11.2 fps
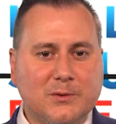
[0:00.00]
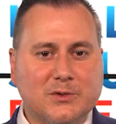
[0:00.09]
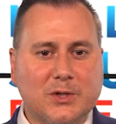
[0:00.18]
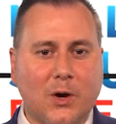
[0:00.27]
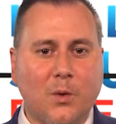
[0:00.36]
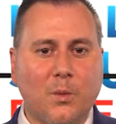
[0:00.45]

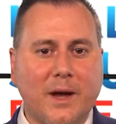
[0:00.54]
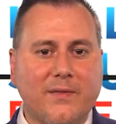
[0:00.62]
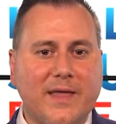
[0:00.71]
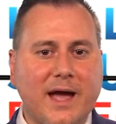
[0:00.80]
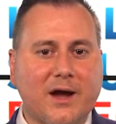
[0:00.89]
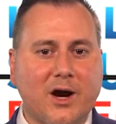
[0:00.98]
so
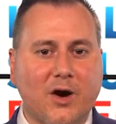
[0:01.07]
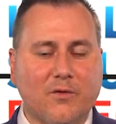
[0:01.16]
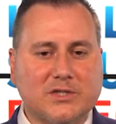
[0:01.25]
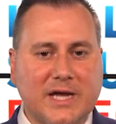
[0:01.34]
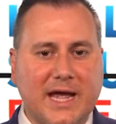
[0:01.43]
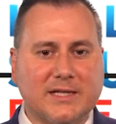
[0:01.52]
when that
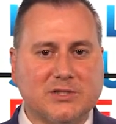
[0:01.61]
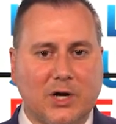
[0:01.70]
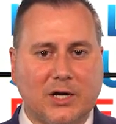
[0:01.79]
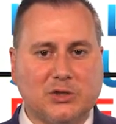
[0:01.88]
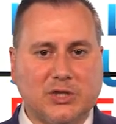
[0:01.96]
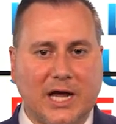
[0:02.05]
coverage ends
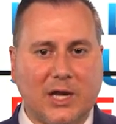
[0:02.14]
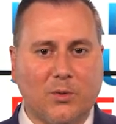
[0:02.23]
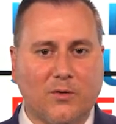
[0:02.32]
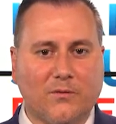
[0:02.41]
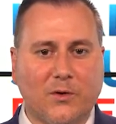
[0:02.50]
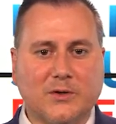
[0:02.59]
on
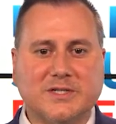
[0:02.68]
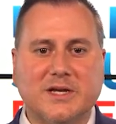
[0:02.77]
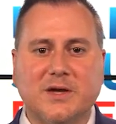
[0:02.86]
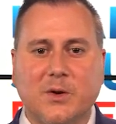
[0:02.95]
January 1st.